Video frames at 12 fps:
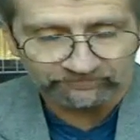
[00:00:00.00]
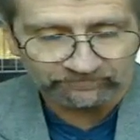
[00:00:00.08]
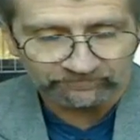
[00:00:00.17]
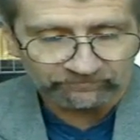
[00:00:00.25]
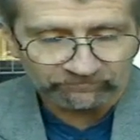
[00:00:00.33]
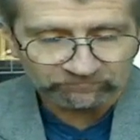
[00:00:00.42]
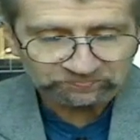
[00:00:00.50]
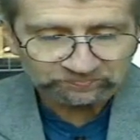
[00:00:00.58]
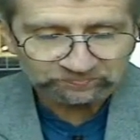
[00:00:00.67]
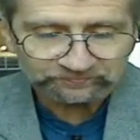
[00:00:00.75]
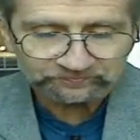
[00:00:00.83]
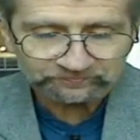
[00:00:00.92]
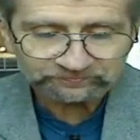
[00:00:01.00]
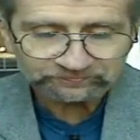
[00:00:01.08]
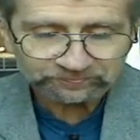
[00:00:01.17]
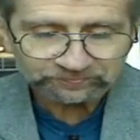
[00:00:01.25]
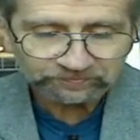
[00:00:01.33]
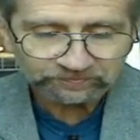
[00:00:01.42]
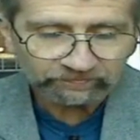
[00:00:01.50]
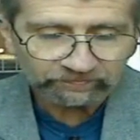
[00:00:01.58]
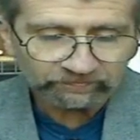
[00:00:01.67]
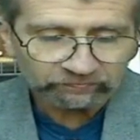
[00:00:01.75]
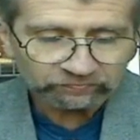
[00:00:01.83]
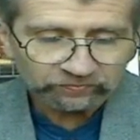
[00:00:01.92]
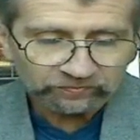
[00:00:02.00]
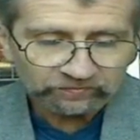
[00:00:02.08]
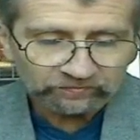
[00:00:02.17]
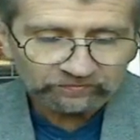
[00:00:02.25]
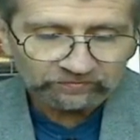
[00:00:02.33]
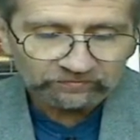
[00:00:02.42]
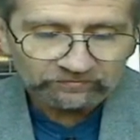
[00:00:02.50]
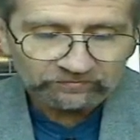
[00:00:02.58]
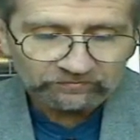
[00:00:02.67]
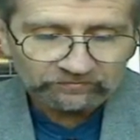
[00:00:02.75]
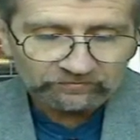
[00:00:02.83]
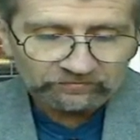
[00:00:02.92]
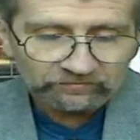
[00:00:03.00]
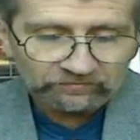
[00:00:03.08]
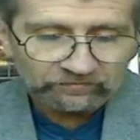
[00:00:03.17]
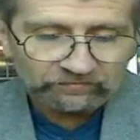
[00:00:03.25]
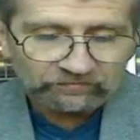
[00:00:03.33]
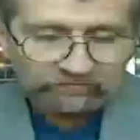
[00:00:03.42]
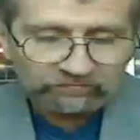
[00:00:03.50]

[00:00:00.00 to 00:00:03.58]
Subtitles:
Nothing is said.